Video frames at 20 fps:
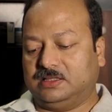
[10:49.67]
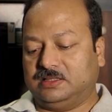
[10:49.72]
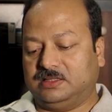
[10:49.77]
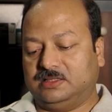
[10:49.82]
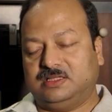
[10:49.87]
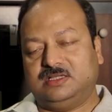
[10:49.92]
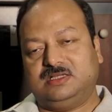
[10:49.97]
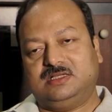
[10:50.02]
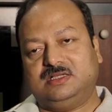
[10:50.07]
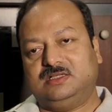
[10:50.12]

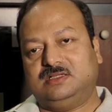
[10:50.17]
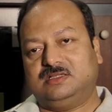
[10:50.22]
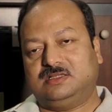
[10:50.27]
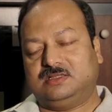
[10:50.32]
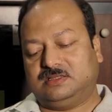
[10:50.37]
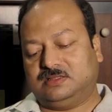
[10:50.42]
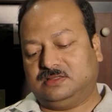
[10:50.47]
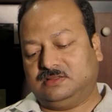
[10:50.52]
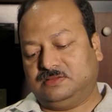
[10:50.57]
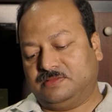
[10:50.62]
this
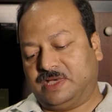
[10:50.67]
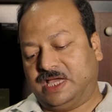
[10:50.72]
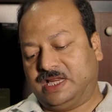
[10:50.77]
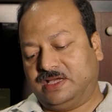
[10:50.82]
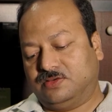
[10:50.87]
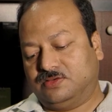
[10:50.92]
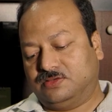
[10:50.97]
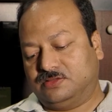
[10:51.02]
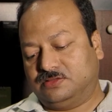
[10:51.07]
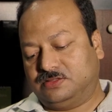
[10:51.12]
is very
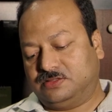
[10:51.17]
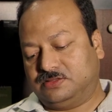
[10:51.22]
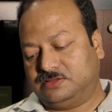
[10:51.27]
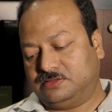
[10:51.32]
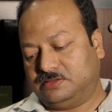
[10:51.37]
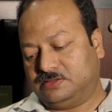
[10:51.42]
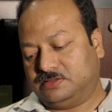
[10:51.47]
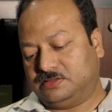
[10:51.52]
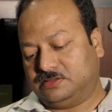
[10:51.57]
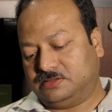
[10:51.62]
good
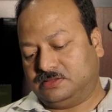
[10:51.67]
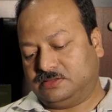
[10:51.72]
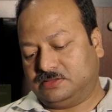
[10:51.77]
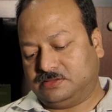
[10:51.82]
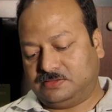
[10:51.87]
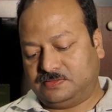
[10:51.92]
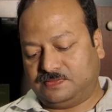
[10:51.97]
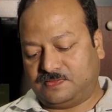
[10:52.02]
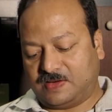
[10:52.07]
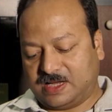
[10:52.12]

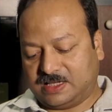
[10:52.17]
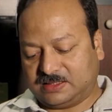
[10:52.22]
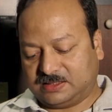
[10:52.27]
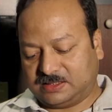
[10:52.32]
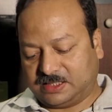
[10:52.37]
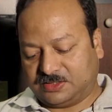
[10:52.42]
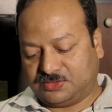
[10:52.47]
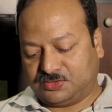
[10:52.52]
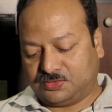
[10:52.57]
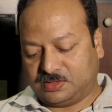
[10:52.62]
flash.
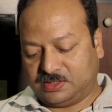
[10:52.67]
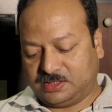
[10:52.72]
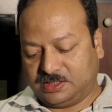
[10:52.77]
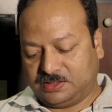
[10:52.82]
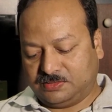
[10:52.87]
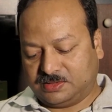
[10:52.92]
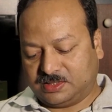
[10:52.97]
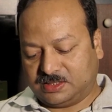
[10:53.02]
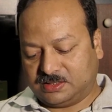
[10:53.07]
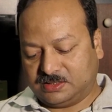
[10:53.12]
Actually, you
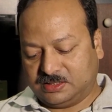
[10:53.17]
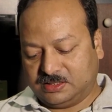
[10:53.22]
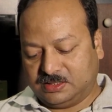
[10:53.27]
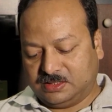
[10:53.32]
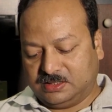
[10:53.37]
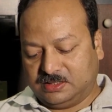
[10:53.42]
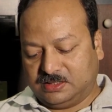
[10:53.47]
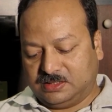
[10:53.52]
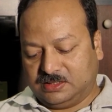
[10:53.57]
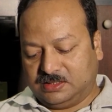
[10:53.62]
can
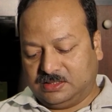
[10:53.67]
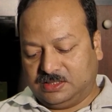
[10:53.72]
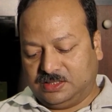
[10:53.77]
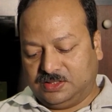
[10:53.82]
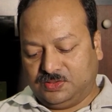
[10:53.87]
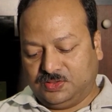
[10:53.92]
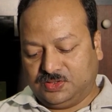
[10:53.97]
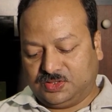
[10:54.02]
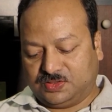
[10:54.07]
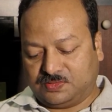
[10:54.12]

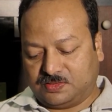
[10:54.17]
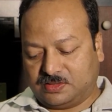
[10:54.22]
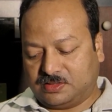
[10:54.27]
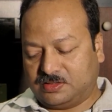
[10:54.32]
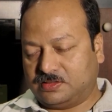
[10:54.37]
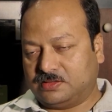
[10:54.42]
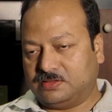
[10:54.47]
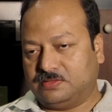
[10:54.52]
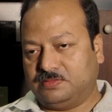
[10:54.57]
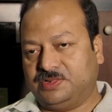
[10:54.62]
use
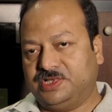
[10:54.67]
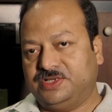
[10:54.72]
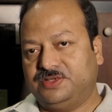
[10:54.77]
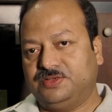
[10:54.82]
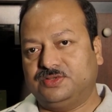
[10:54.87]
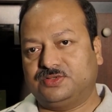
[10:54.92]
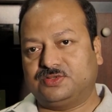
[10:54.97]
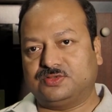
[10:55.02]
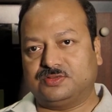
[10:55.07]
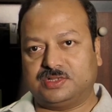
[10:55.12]
for
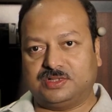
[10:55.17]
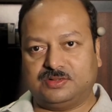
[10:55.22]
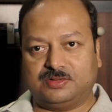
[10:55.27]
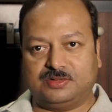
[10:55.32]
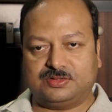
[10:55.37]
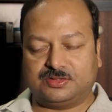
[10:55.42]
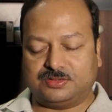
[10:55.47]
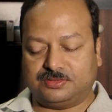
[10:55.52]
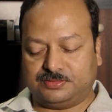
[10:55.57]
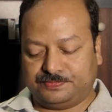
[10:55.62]
video shooting
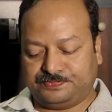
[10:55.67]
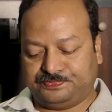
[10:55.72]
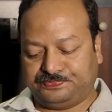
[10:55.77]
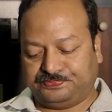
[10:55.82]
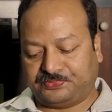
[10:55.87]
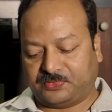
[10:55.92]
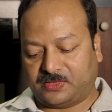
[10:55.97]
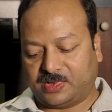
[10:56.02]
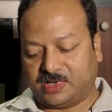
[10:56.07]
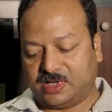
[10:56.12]
also,
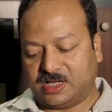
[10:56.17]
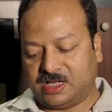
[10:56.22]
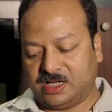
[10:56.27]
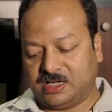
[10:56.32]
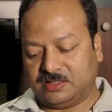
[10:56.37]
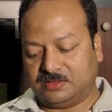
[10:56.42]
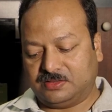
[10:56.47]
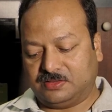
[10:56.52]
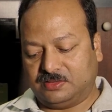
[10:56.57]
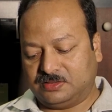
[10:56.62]

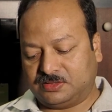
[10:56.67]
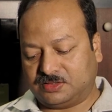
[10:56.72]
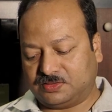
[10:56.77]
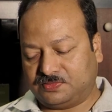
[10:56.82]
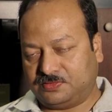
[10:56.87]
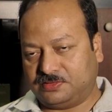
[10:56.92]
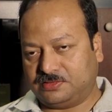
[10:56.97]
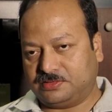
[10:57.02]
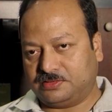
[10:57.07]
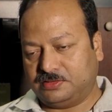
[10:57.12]
and also
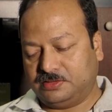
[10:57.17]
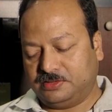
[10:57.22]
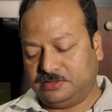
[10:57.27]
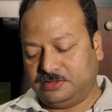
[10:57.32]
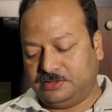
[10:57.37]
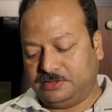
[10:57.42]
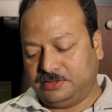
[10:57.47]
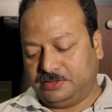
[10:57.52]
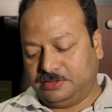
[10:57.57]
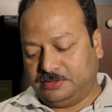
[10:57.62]
for
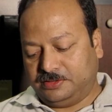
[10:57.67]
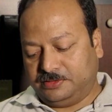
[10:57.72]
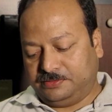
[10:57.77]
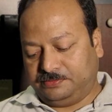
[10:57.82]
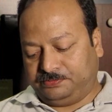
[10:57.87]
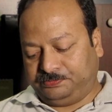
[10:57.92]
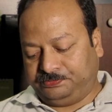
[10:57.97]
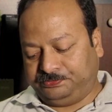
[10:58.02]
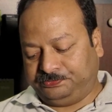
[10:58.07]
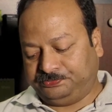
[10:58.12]

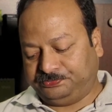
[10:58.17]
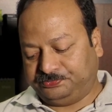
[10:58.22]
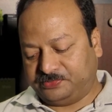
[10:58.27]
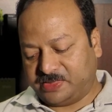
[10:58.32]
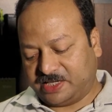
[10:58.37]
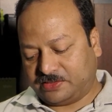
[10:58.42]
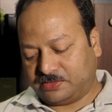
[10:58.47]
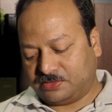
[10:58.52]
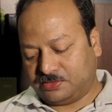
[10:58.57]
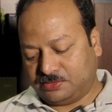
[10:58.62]

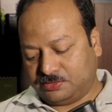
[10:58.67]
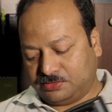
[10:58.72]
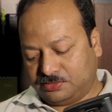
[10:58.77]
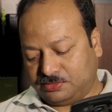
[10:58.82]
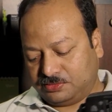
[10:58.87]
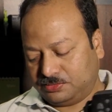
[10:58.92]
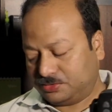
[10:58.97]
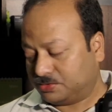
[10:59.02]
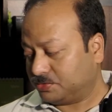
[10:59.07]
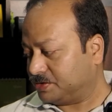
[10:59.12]

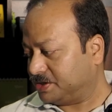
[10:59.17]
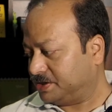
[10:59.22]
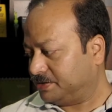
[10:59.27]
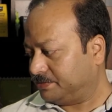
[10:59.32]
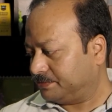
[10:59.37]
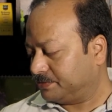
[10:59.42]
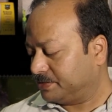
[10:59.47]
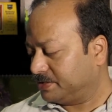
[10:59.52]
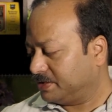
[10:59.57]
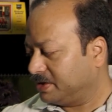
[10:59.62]
macro shooting.
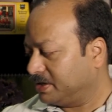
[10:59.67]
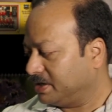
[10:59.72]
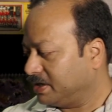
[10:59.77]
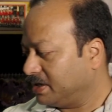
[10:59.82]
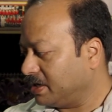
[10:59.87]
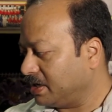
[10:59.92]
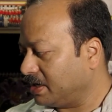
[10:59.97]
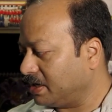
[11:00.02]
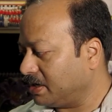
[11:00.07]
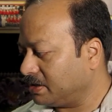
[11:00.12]

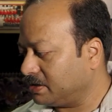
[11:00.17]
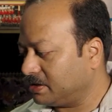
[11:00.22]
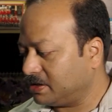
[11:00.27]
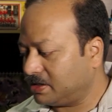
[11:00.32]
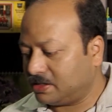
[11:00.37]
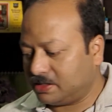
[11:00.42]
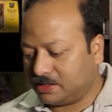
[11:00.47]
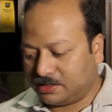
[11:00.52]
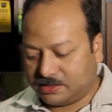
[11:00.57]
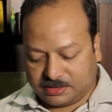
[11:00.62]
And
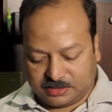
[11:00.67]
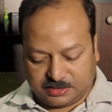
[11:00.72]
there are